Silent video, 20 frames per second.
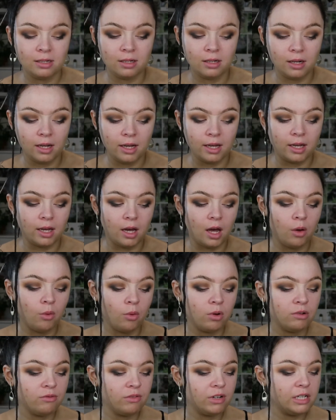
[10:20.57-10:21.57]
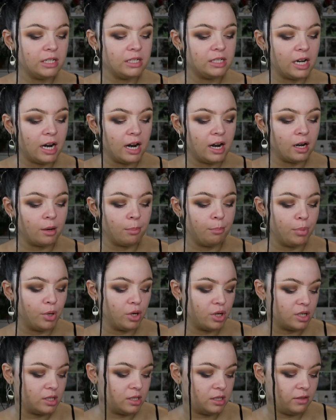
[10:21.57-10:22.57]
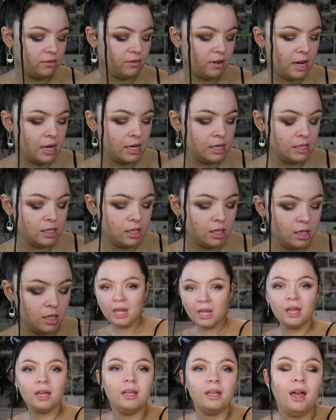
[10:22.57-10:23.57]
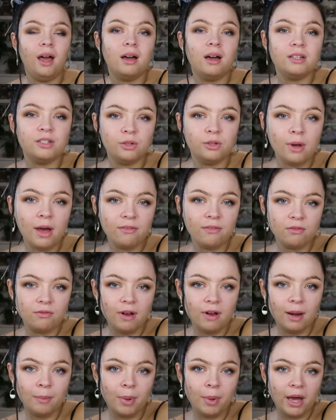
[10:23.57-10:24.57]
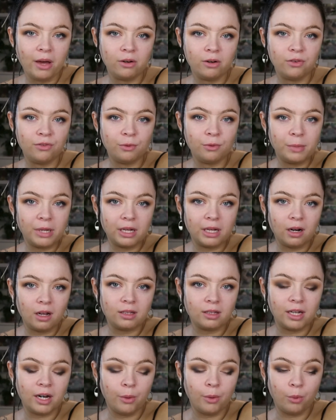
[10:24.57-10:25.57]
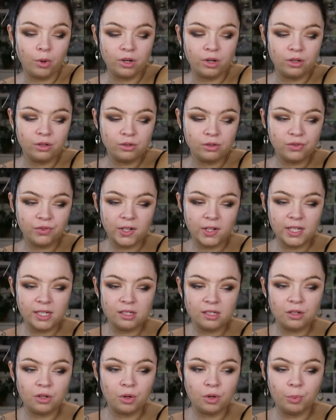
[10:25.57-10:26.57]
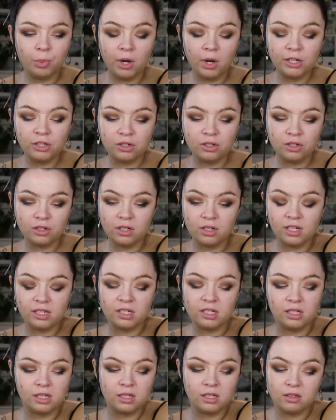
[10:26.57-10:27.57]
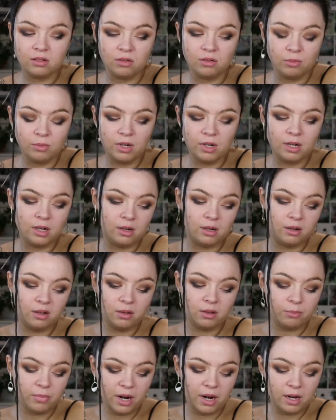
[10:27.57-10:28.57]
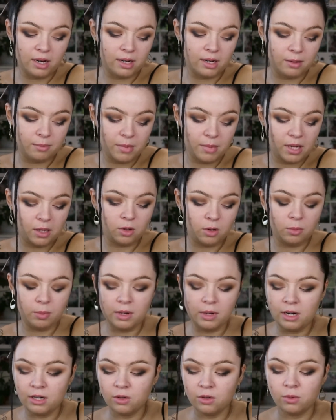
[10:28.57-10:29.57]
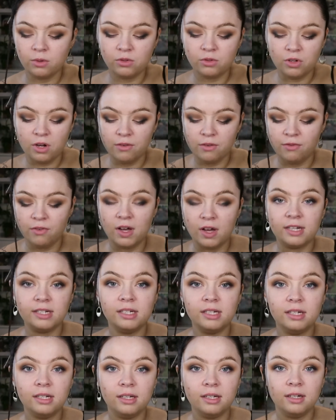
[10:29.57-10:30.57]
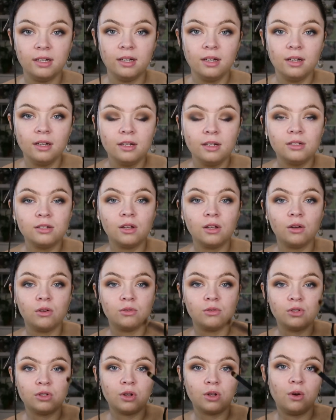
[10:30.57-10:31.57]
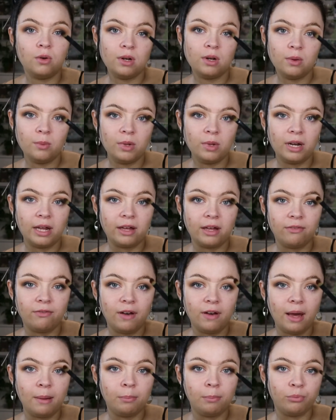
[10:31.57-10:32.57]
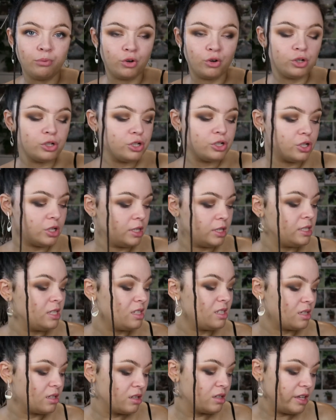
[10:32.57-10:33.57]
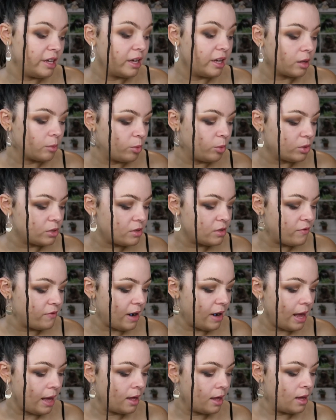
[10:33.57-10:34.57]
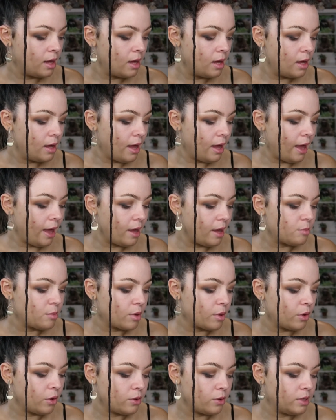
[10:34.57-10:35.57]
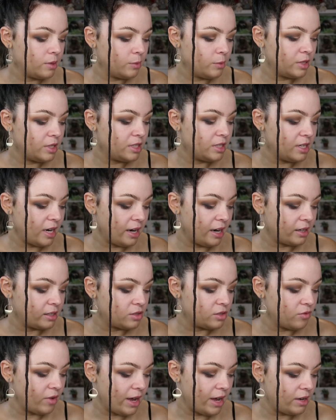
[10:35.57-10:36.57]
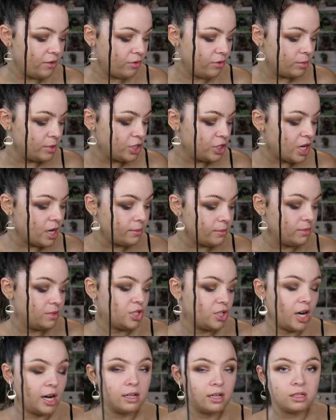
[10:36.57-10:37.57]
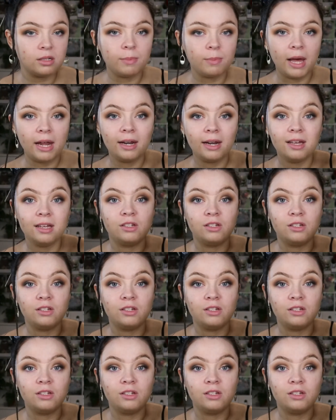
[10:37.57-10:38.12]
Like, I want a really dark burgundy red. Yeah, I do have a red powder from Inglot that I want to use for this look, but it's somewhere buried in makeup and I don't want to try find it. So just going in with like a flat brush. It's thick but it's flat. I'm going in with the darkest red from the James Charles palette.